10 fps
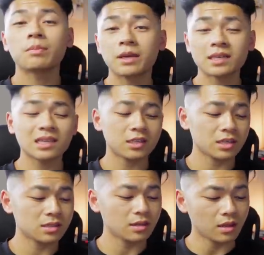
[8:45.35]
but because I
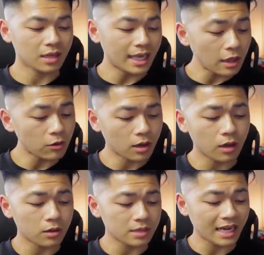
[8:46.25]
adjusted the yellow
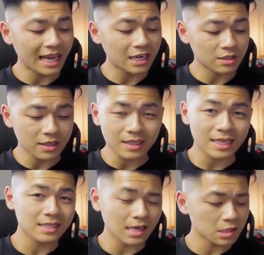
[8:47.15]
colors, I actually
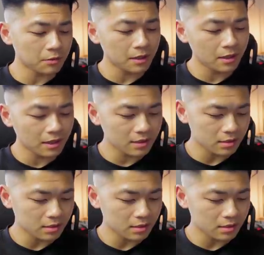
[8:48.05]
desaturated it.